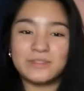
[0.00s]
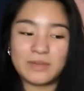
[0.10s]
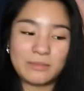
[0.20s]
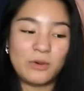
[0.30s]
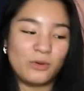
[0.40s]
when
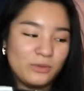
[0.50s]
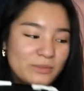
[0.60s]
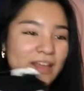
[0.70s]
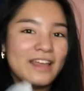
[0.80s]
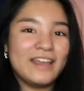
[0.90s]
I'm home.
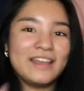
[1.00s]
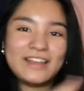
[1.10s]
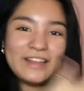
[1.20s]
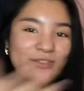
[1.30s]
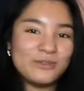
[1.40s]

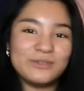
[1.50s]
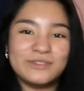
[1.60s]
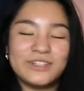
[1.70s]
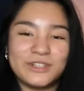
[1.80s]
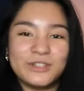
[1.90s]
If you
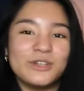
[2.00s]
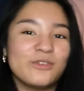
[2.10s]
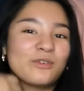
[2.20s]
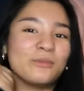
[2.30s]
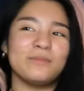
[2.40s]
couldn't know
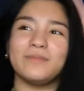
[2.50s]
from